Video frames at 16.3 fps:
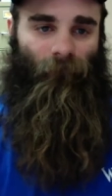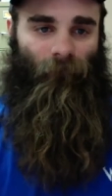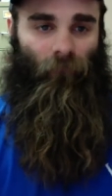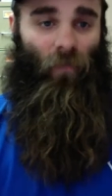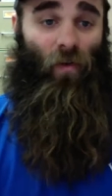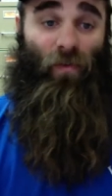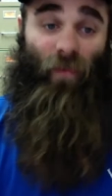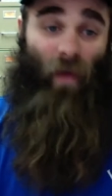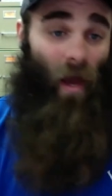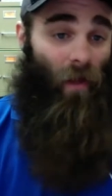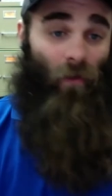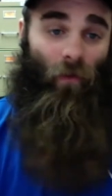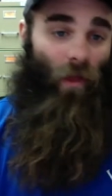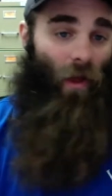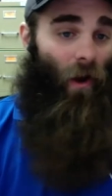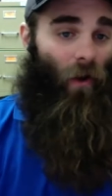there's
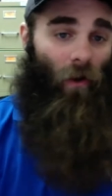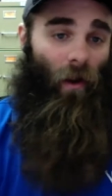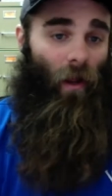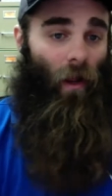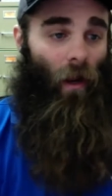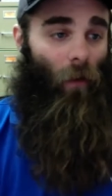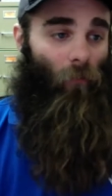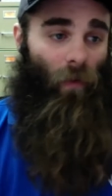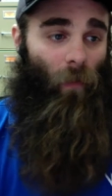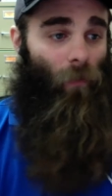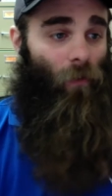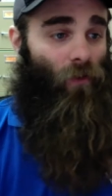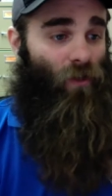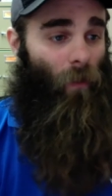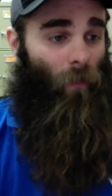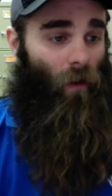value there, and people
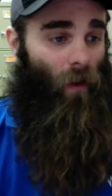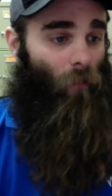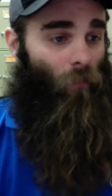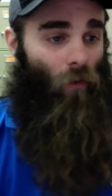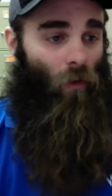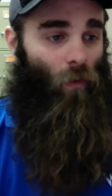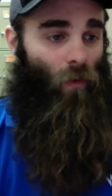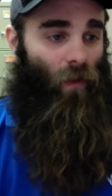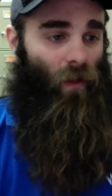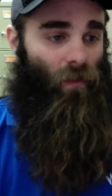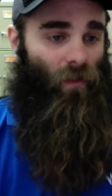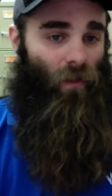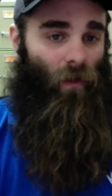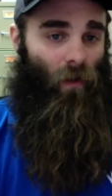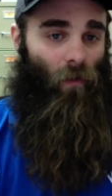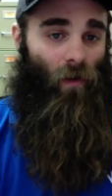are jumping on board with it.
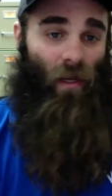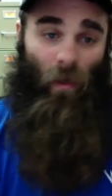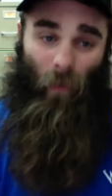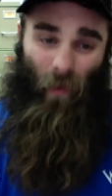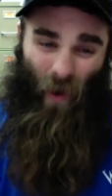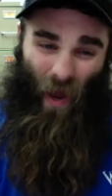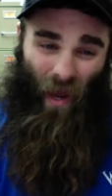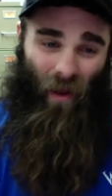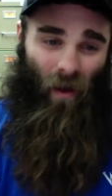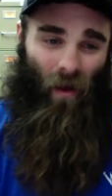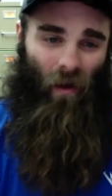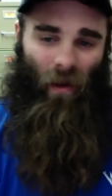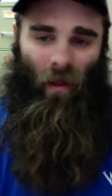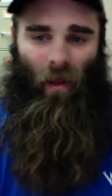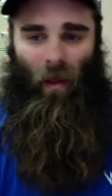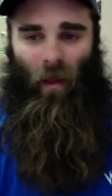So keep an eye on
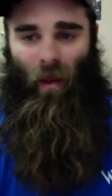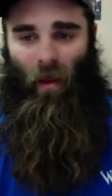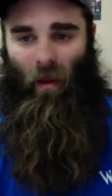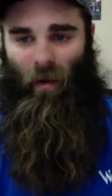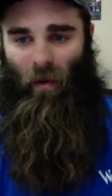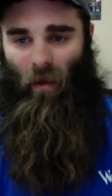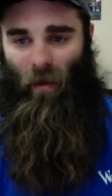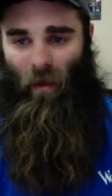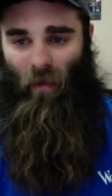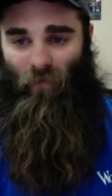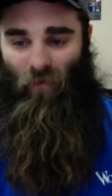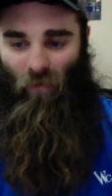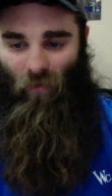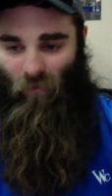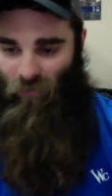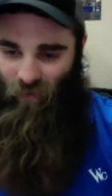it, and if
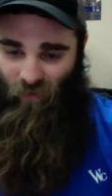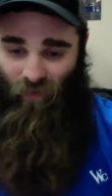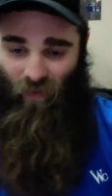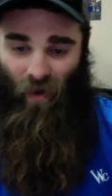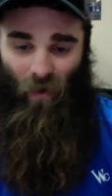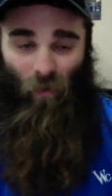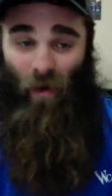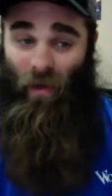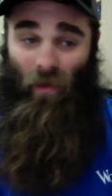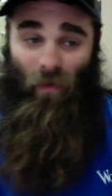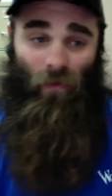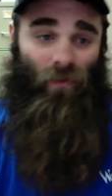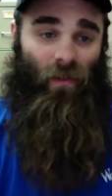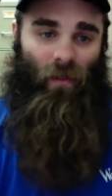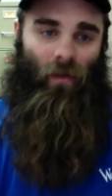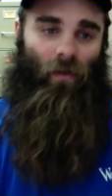you can find a way to
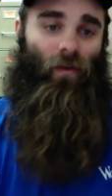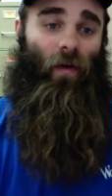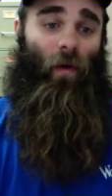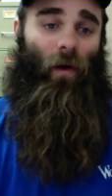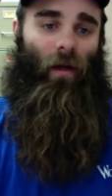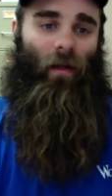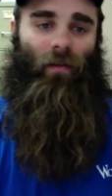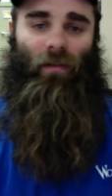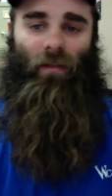use it, do it.